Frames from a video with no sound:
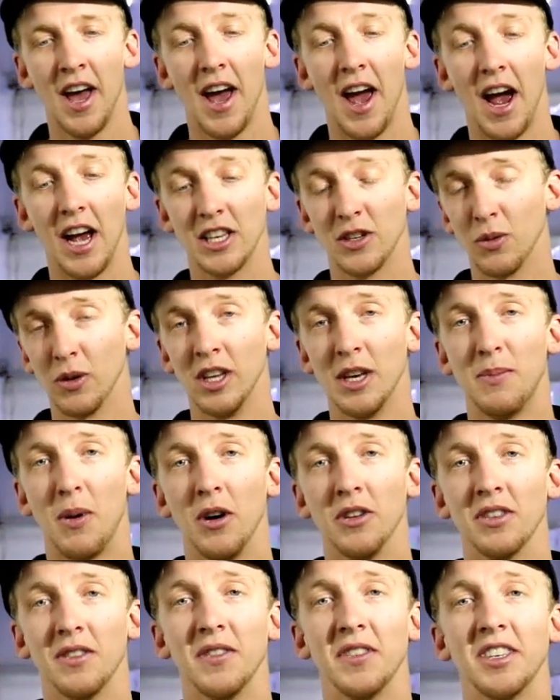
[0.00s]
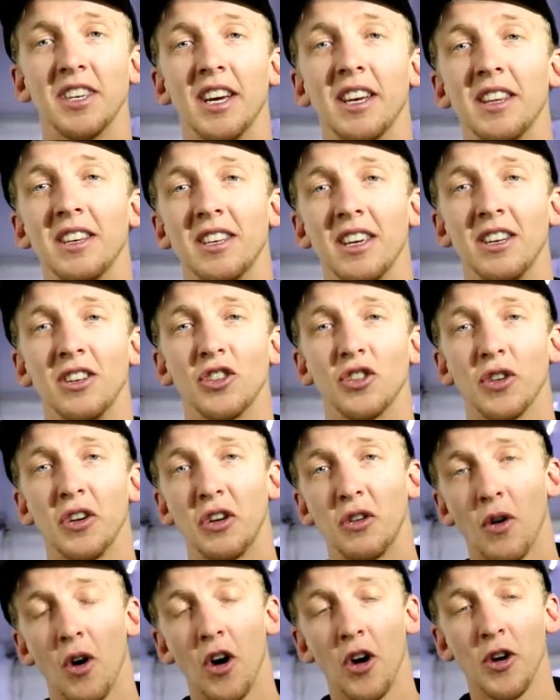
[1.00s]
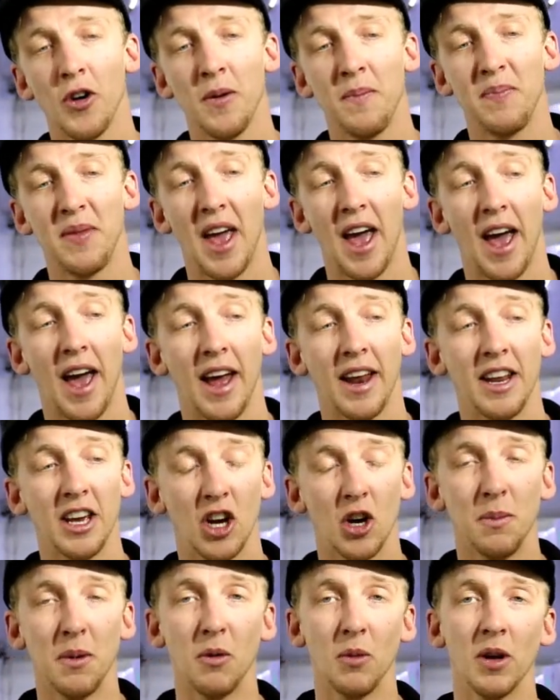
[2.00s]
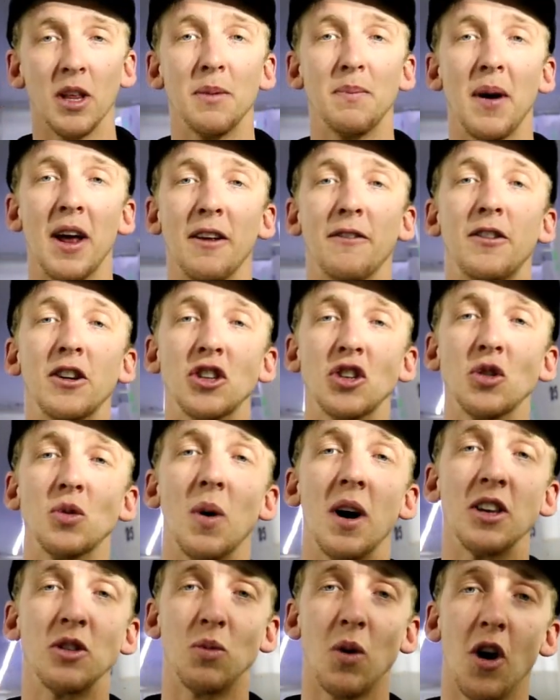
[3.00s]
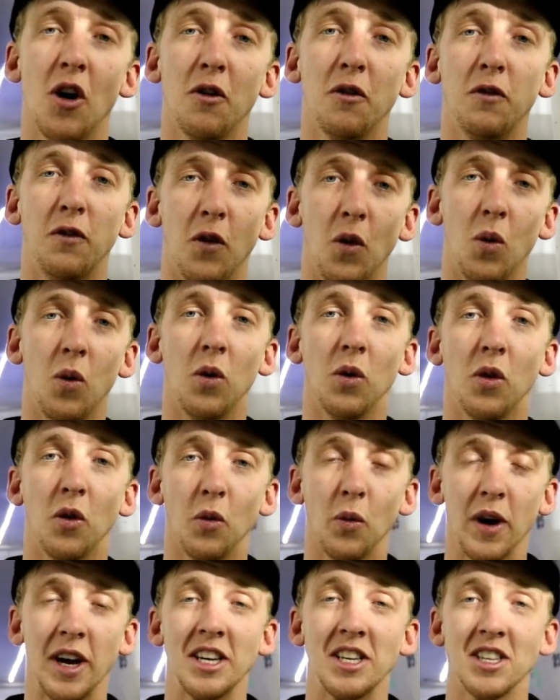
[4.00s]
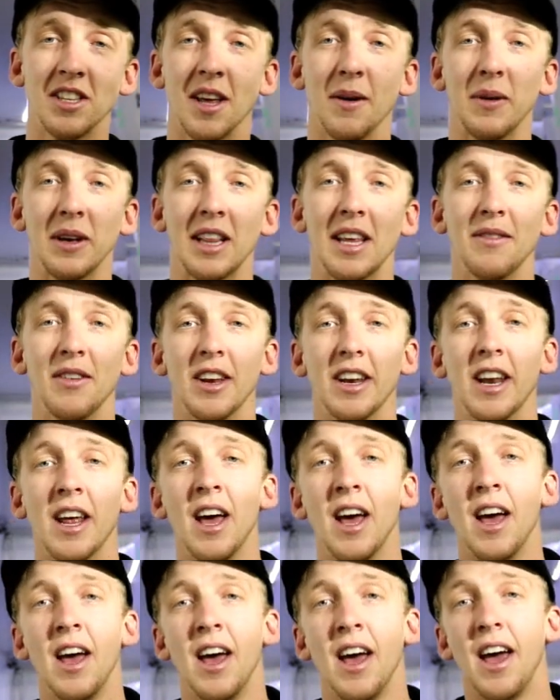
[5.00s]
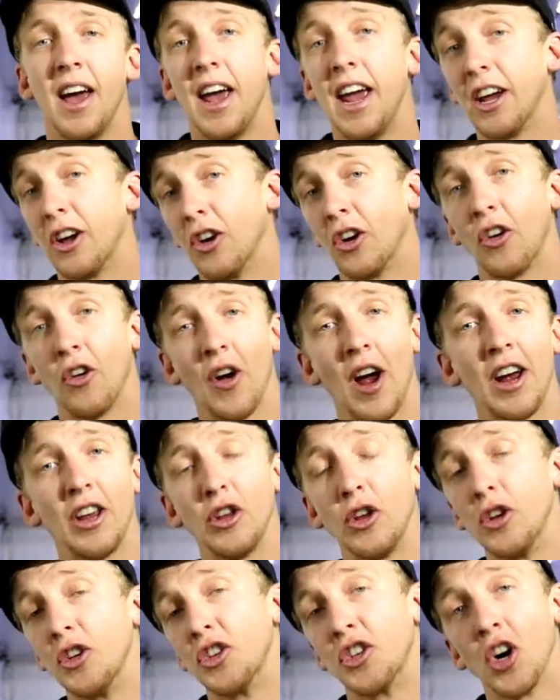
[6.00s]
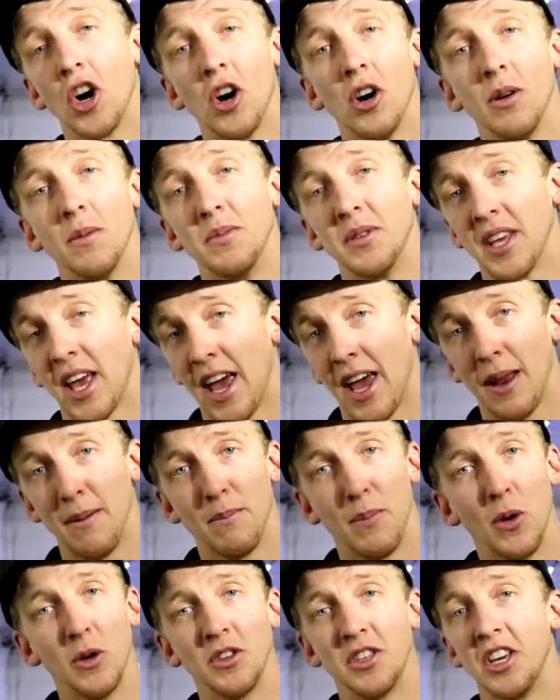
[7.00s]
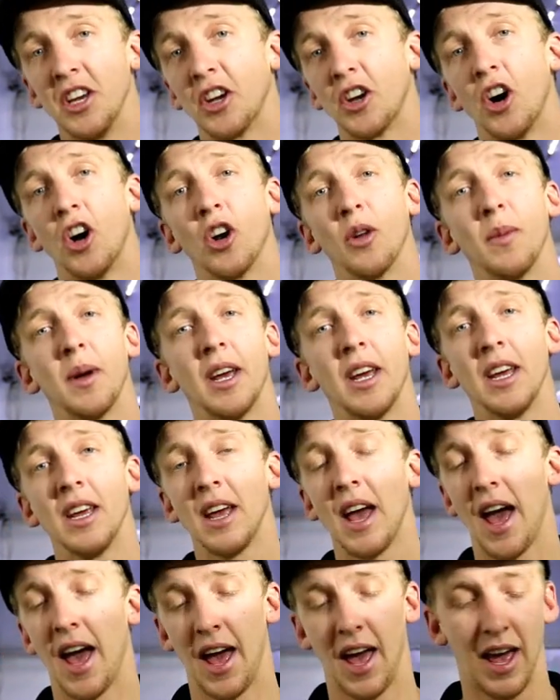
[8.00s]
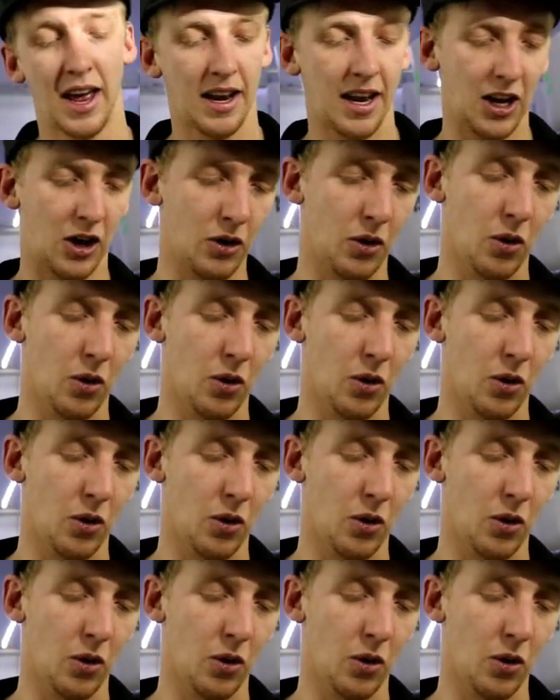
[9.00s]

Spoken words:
it's really positive to see this industry grow, and it could be really beneficial as well for the region that we live in. It could create new jobs and boost the economy, and it could